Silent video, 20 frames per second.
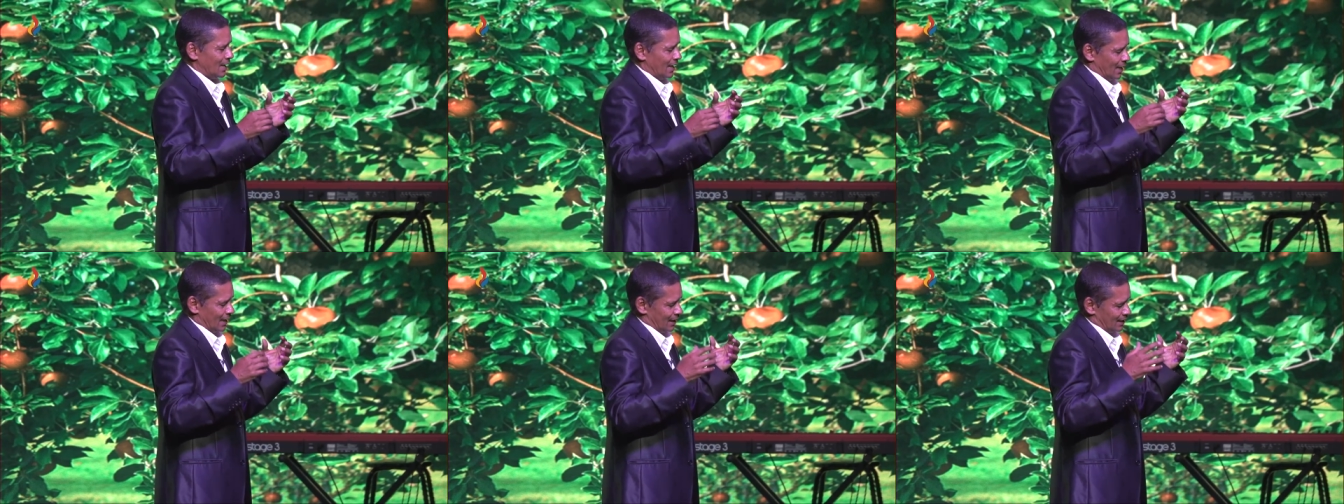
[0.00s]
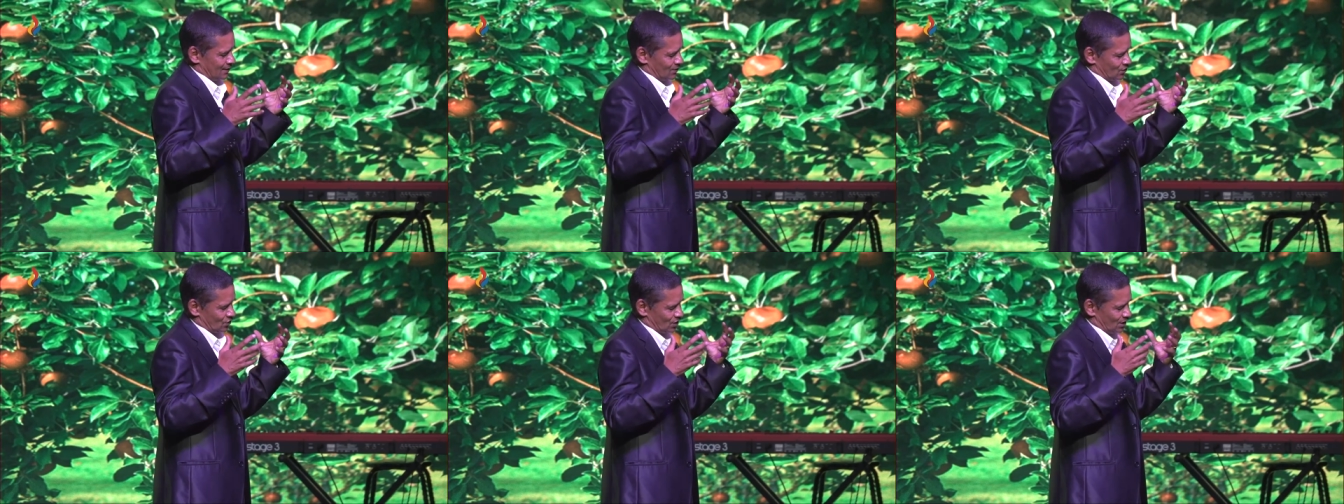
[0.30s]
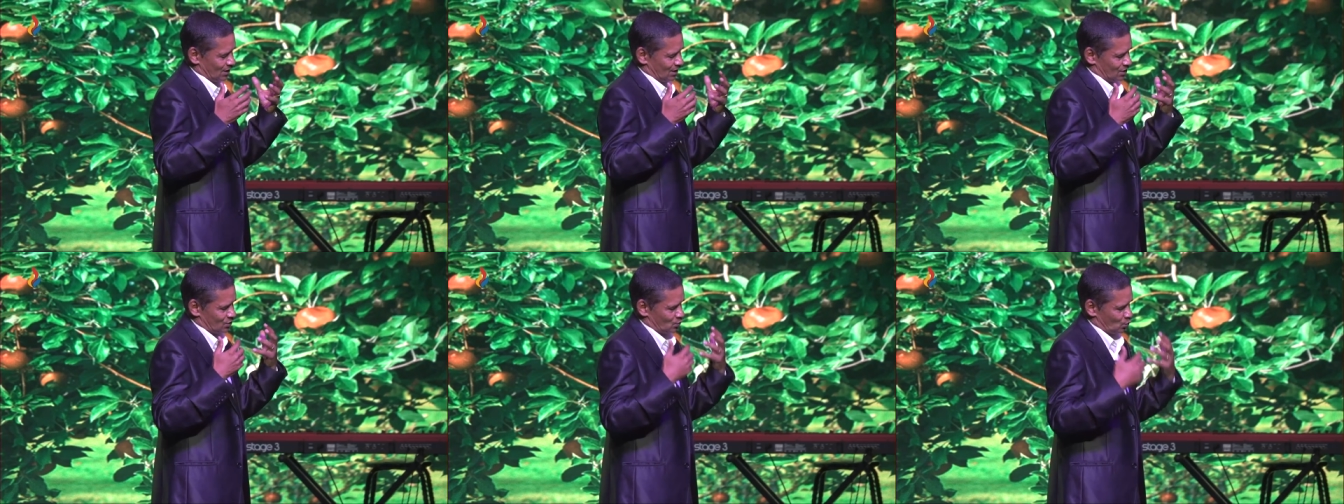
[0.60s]
and
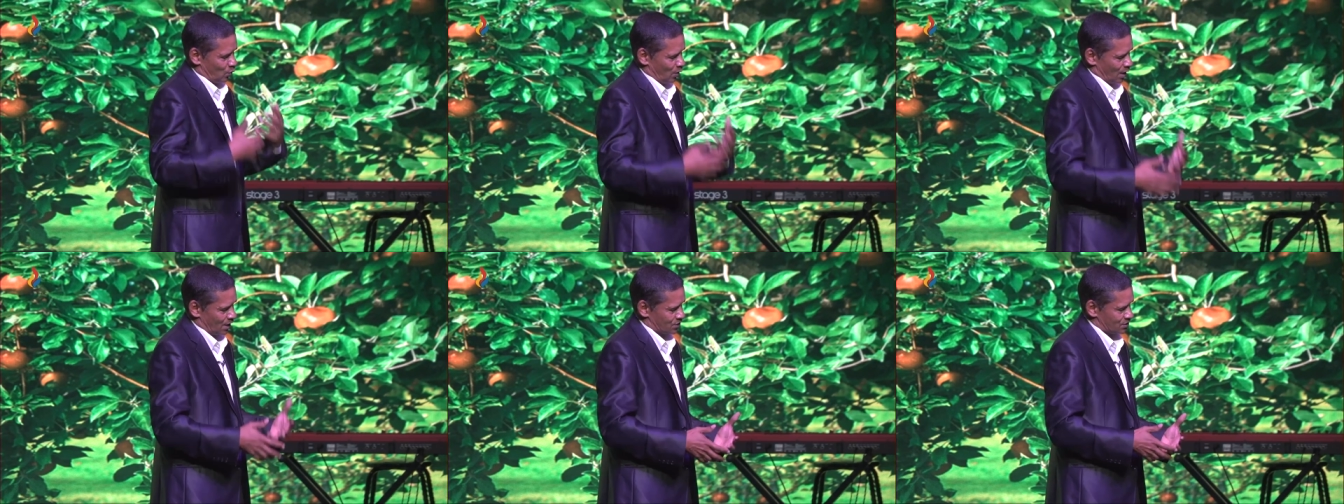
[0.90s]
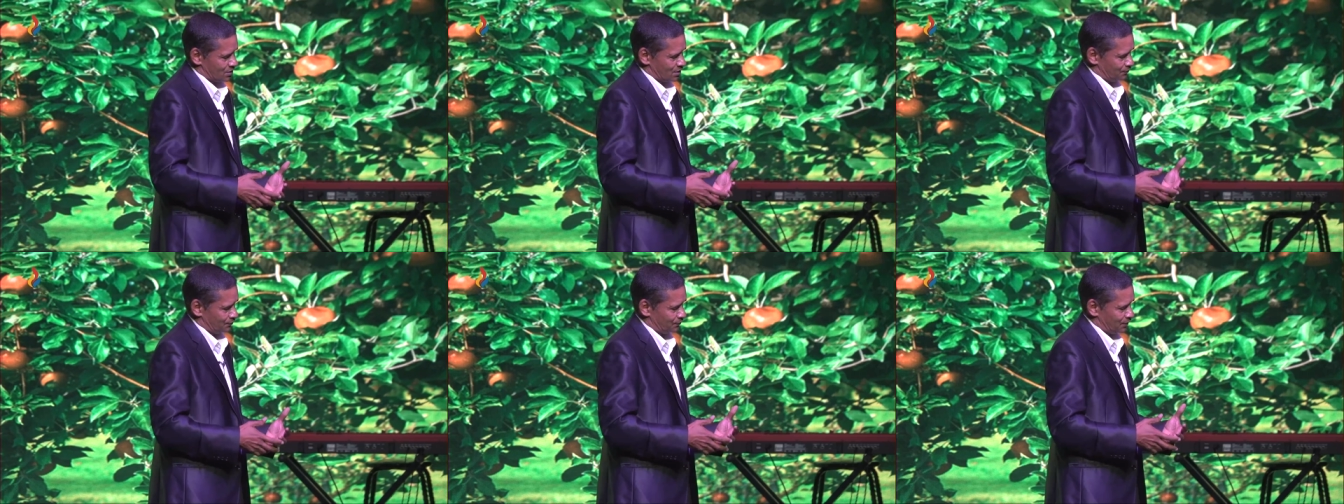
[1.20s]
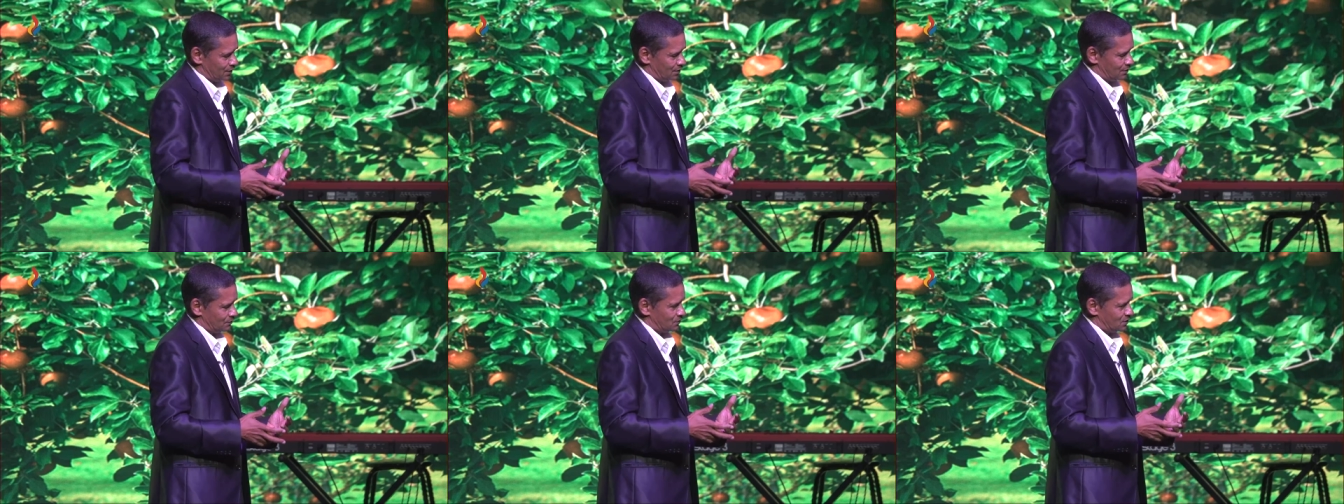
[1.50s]
she has washed the
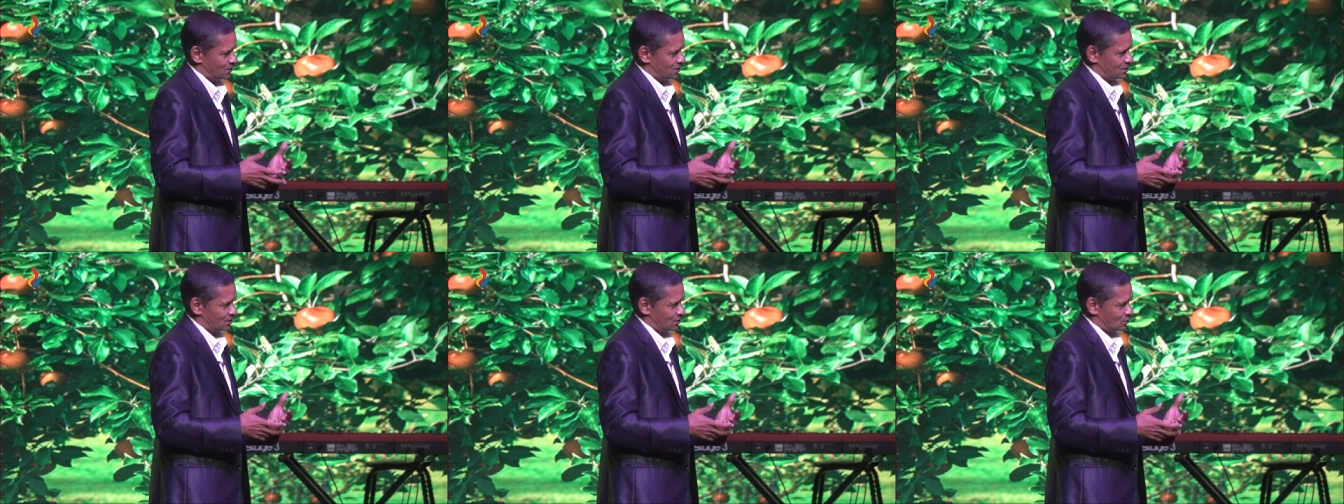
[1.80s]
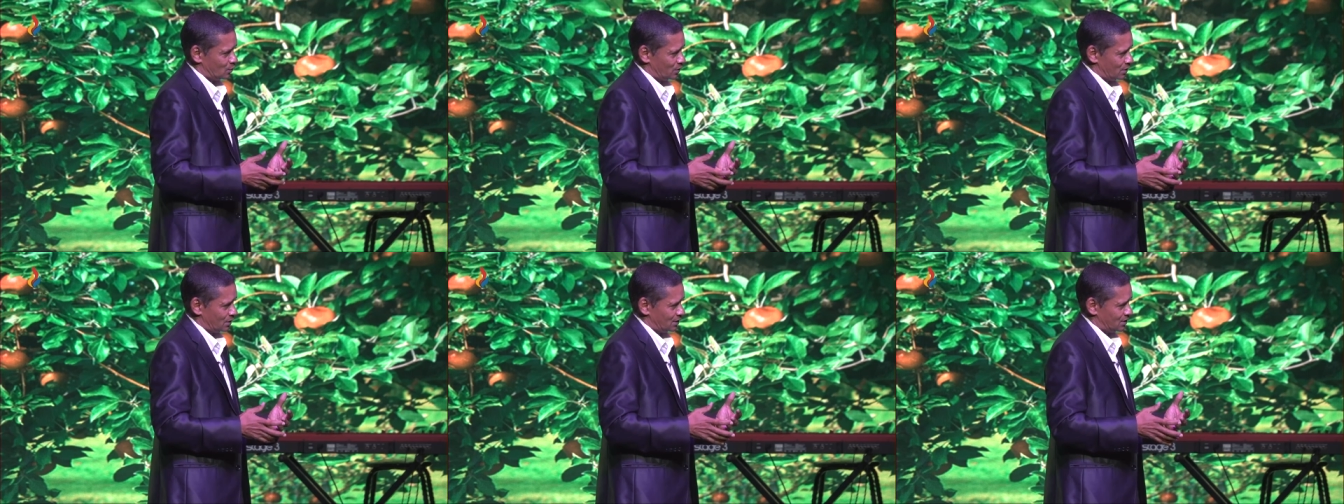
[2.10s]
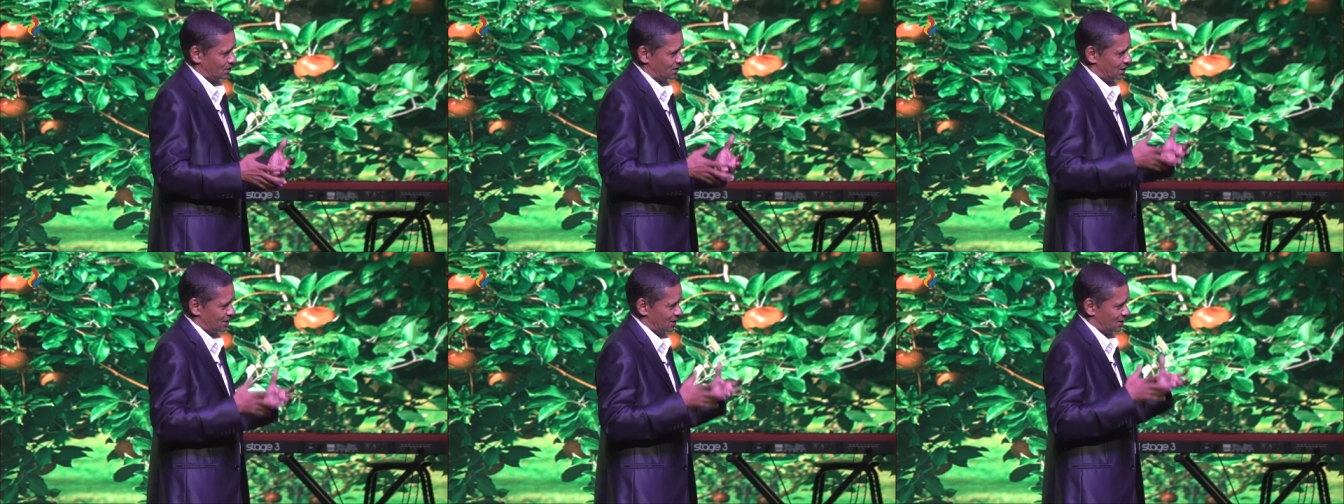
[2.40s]
feet of Jesus with her
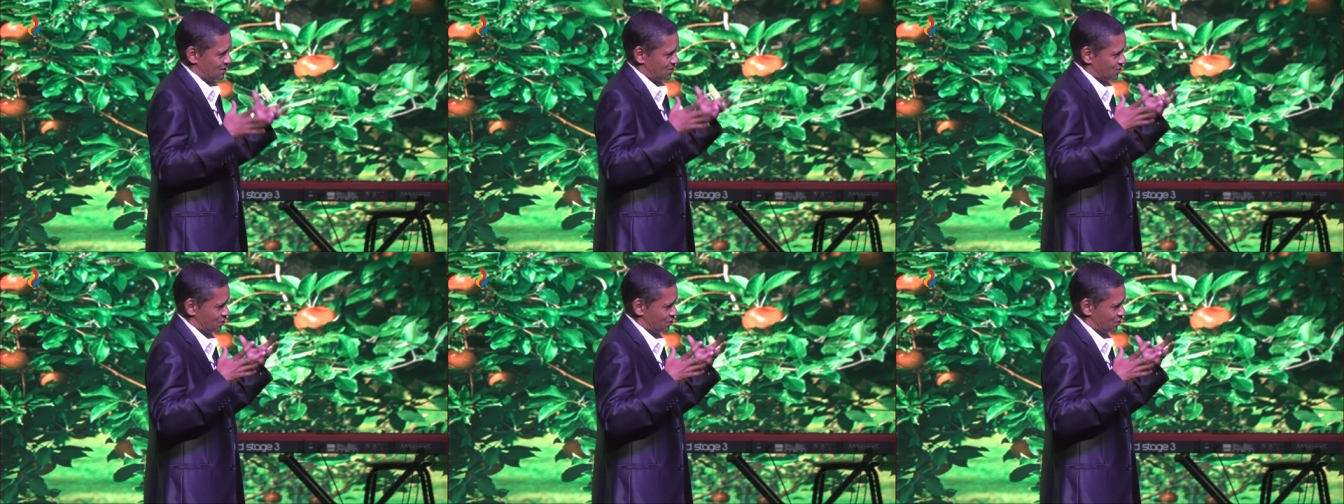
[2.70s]
tears,